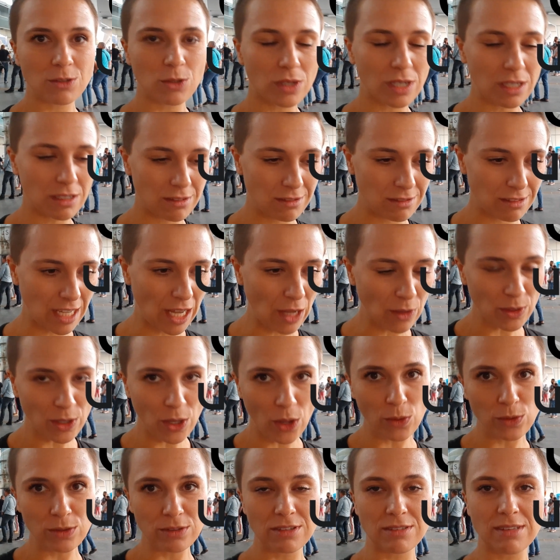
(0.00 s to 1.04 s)
you can
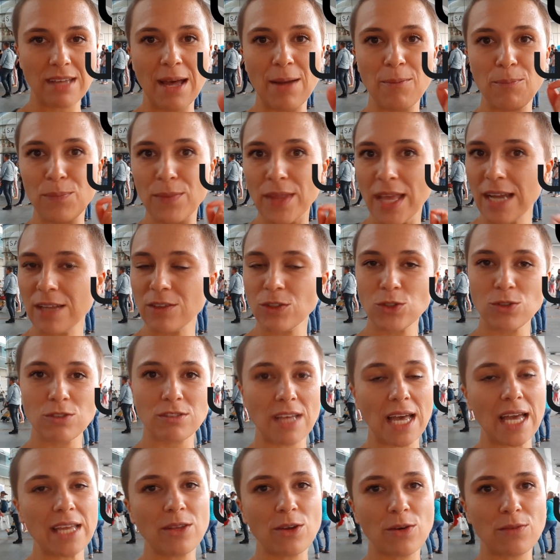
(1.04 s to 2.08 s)
download them and choose
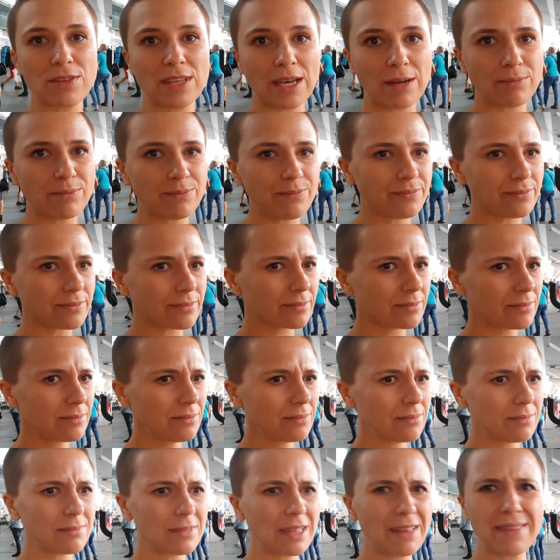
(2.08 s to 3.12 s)
any of them.
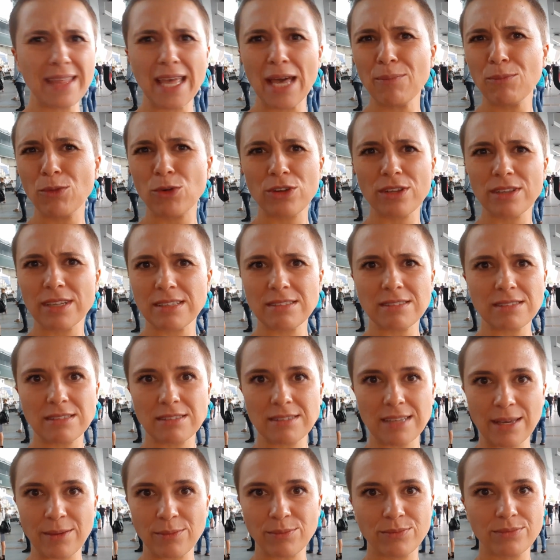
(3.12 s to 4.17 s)
They're more or less the
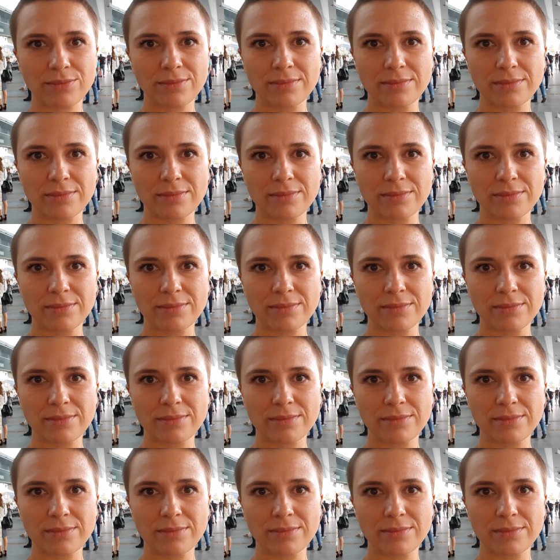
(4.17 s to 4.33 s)
same.